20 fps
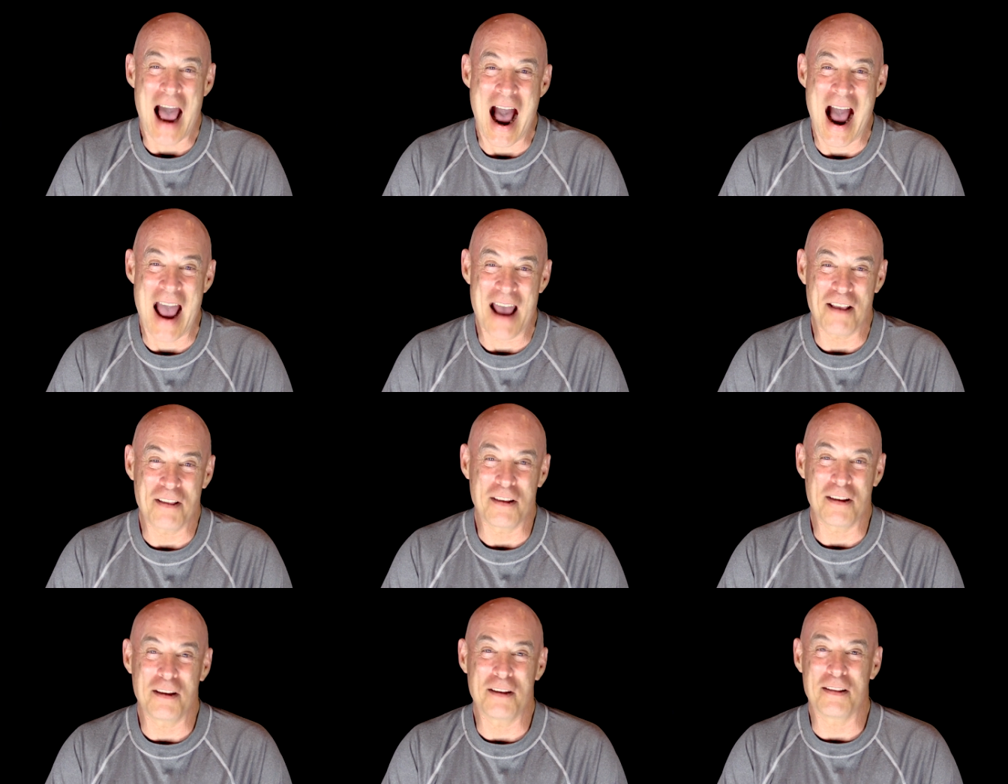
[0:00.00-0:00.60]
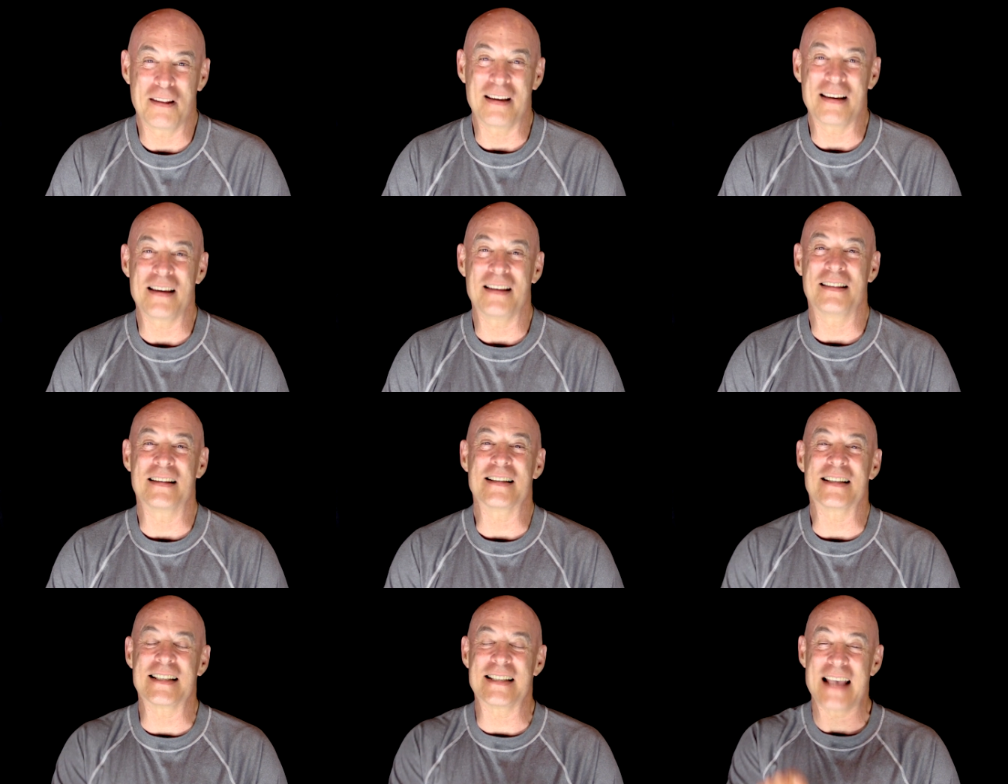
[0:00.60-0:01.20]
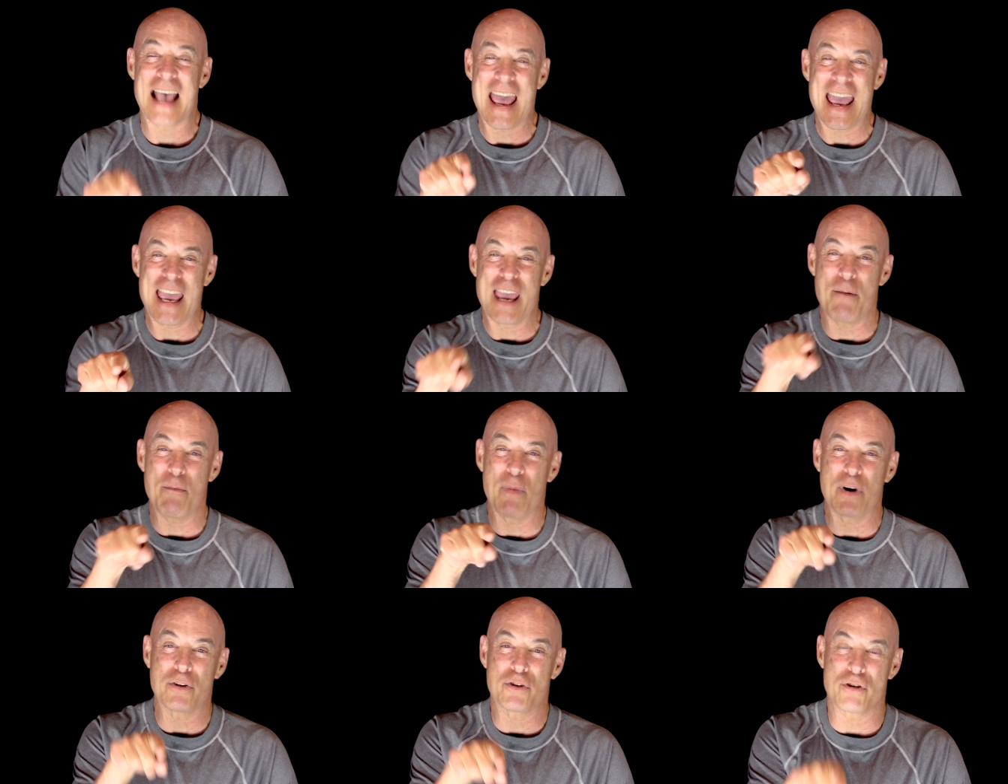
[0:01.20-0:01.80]
I, the, the
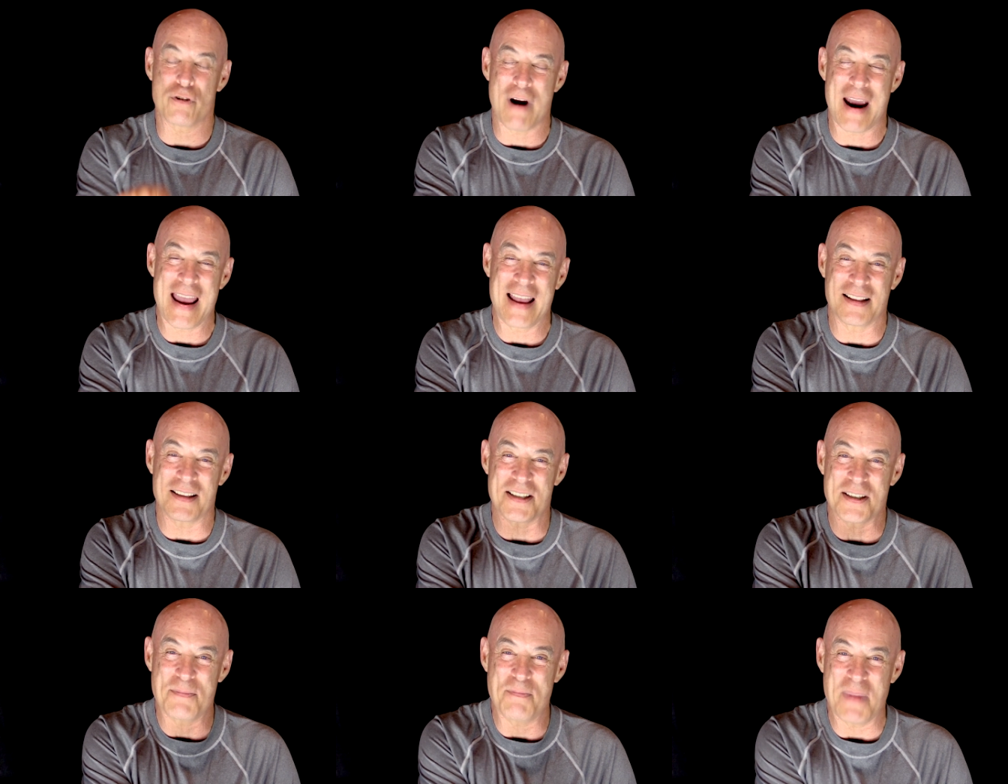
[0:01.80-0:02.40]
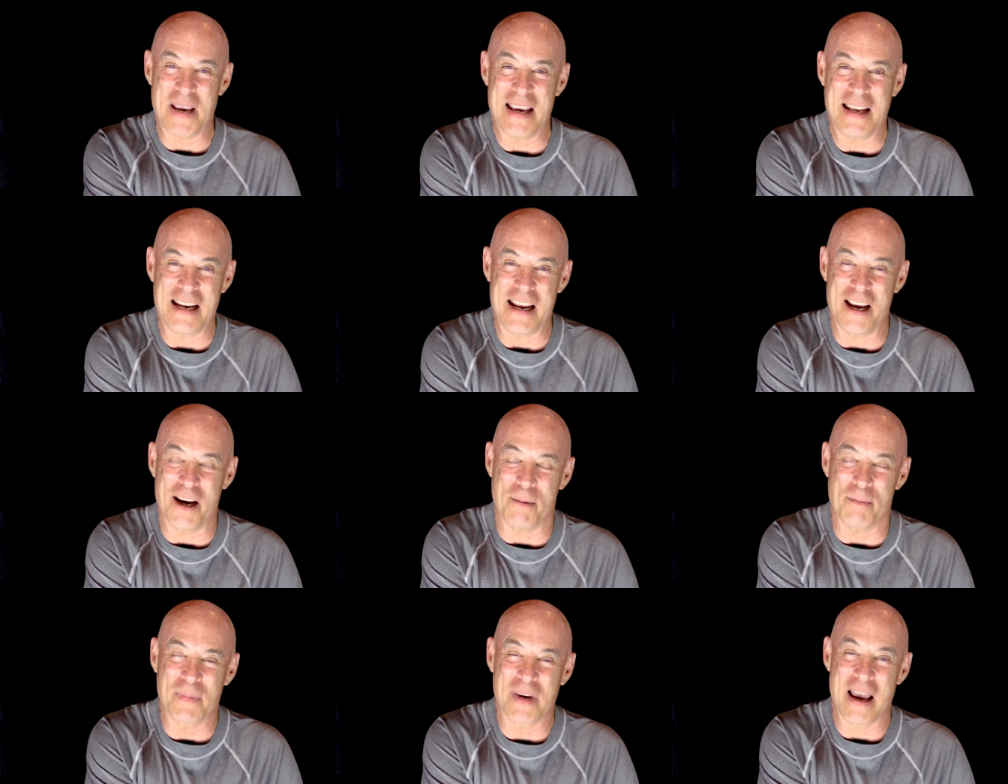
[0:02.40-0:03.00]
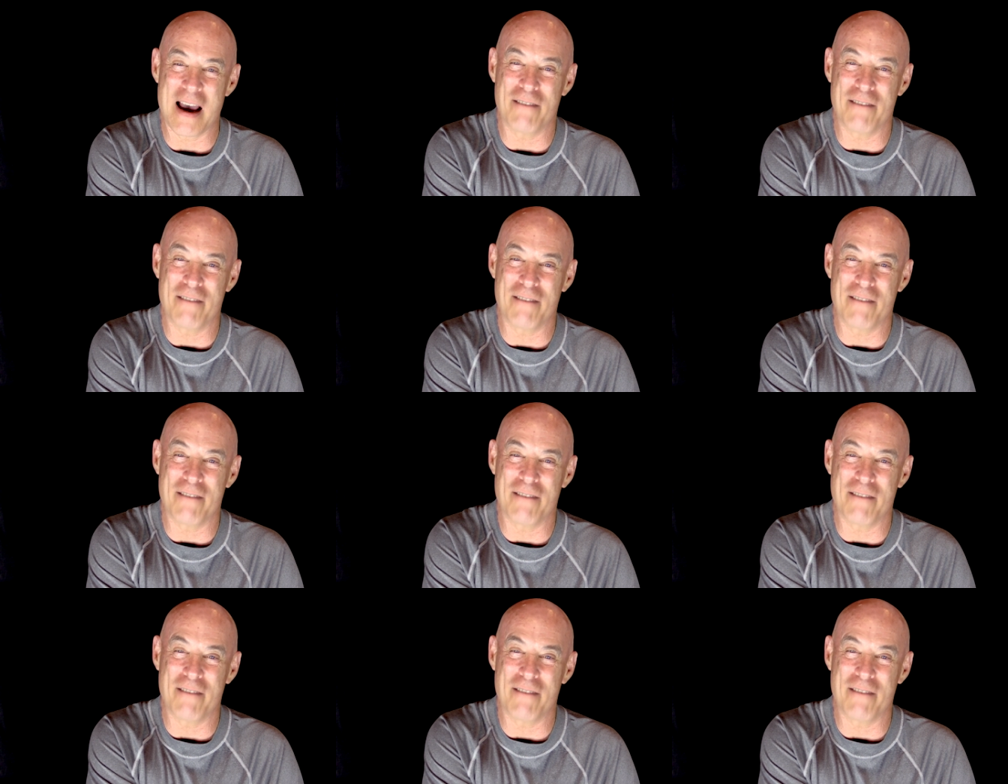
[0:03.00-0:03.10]
same trance medium,